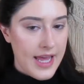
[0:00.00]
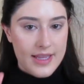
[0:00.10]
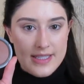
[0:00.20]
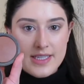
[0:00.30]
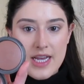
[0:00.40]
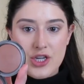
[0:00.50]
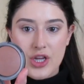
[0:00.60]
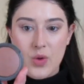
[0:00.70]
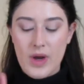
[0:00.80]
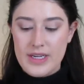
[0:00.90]
This is
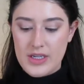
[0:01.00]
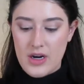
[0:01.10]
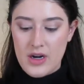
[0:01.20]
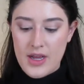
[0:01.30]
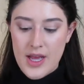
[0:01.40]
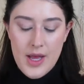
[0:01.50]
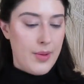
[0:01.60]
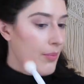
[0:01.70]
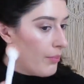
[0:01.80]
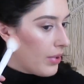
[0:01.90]
actually quite dark,
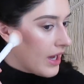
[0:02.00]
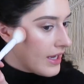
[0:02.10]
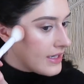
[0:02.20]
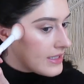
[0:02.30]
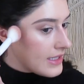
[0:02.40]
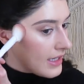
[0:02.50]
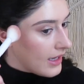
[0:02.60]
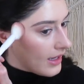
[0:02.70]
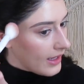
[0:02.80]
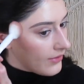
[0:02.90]
but
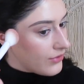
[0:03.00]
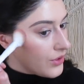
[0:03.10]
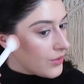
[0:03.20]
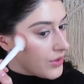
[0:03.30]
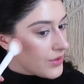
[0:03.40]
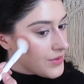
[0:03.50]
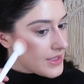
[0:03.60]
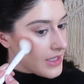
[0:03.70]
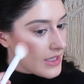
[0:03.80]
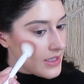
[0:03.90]
if you use
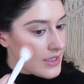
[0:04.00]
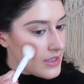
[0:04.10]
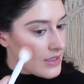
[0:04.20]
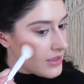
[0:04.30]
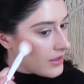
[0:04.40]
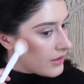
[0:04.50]
it